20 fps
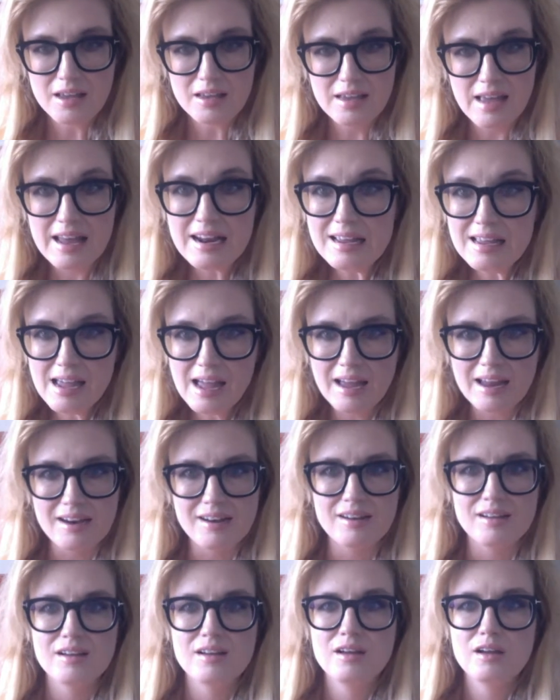Yet
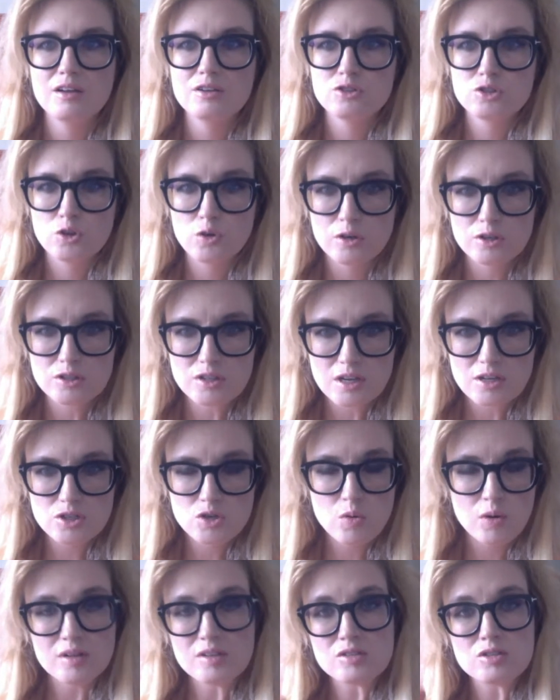again,
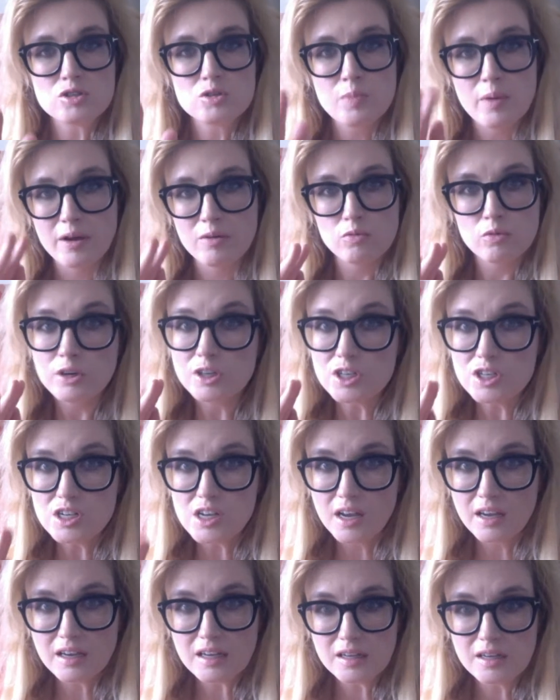Scorsese wants to spend
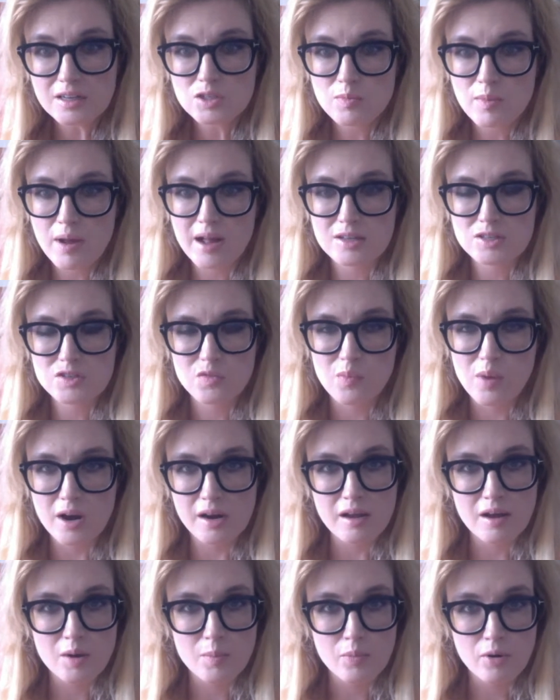ridiculous amounts of
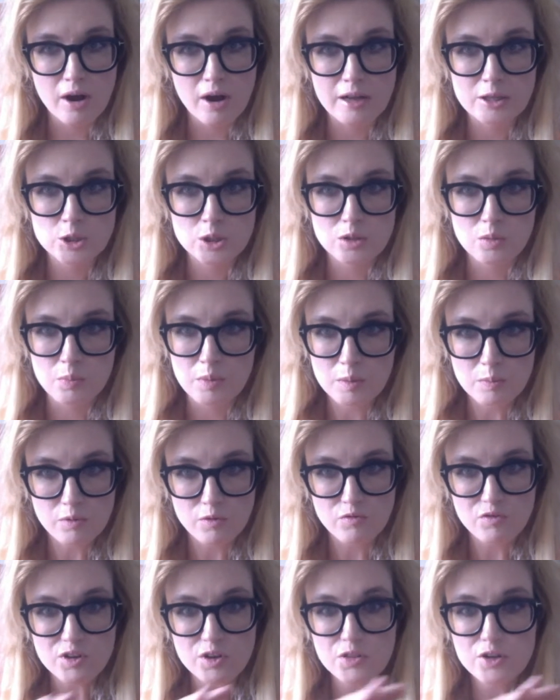money on a project that
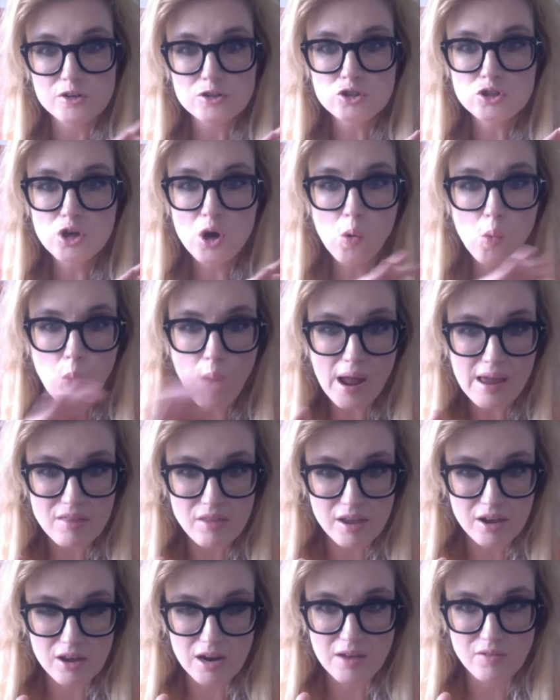people feel there's no way
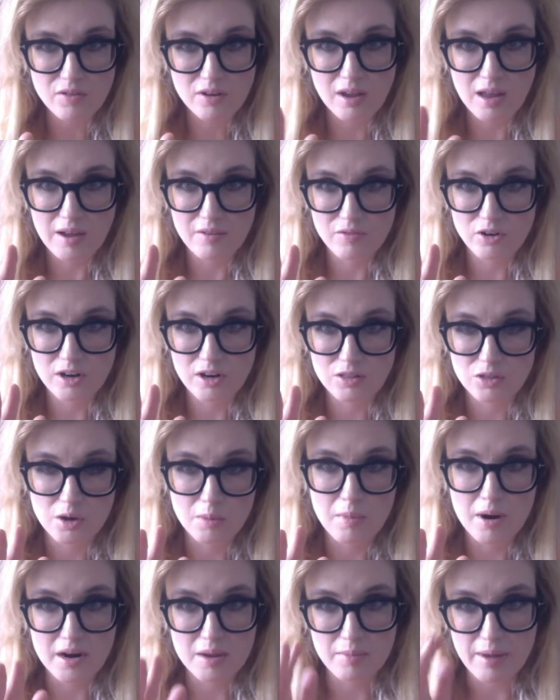they could ever, ever get
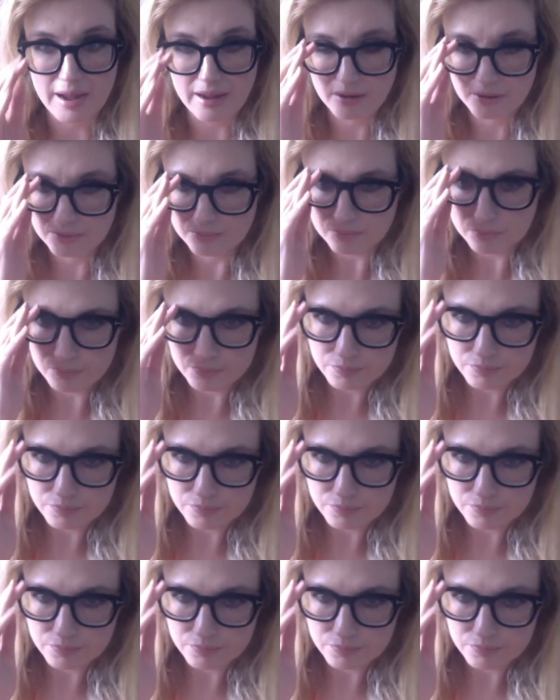their money back.